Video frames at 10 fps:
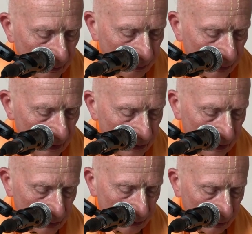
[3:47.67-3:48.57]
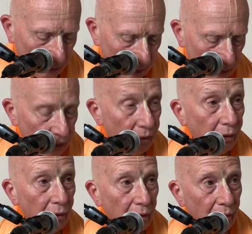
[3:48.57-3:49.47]
to preach his glories
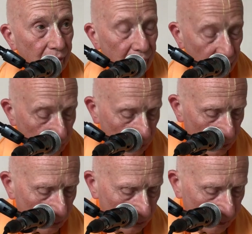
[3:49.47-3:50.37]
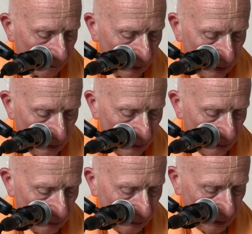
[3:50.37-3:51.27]
all over the world although